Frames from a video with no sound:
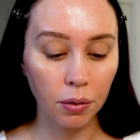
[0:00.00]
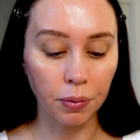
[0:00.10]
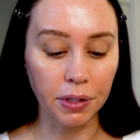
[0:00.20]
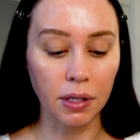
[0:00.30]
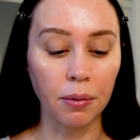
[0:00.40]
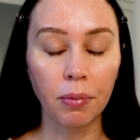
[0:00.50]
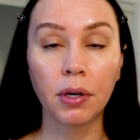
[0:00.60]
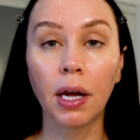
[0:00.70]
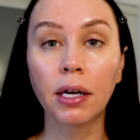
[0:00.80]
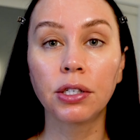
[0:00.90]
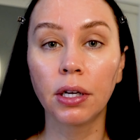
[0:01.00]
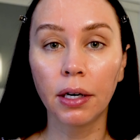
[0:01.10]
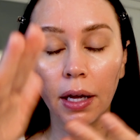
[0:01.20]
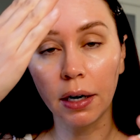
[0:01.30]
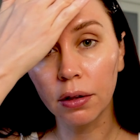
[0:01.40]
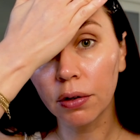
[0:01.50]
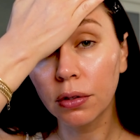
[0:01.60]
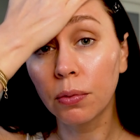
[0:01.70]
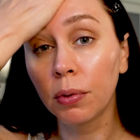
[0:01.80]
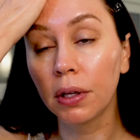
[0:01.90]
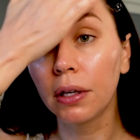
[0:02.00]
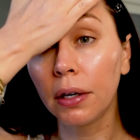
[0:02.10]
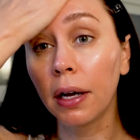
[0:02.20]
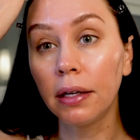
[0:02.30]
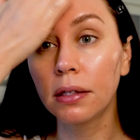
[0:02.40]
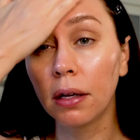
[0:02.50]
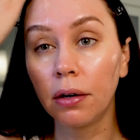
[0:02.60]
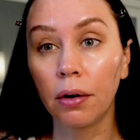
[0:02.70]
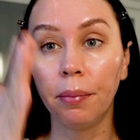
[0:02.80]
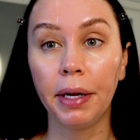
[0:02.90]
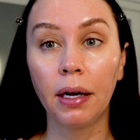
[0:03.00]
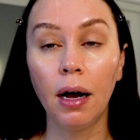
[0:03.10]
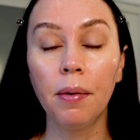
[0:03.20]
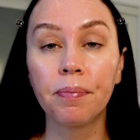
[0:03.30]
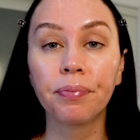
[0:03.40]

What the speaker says: with sun protection, and it looks really nice under makeup.